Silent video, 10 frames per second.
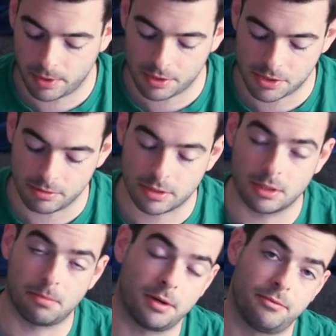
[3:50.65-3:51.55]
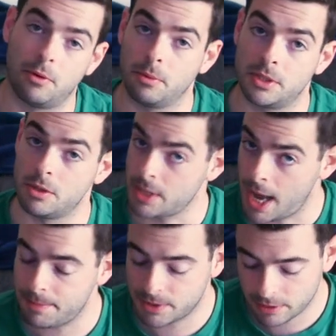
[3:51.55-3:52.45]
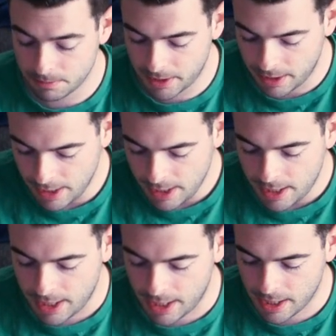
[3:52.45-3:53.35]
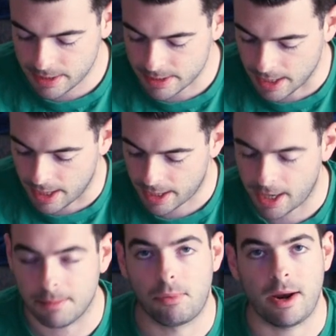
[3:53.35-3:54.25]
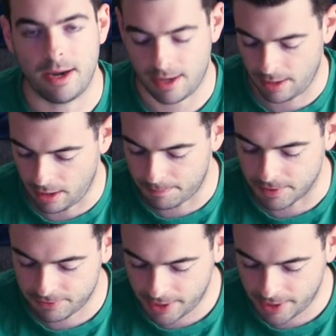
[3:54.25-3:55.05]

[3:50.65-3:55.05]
but also it's going to bring forward those hops a little bit and uh, kind of brighten up the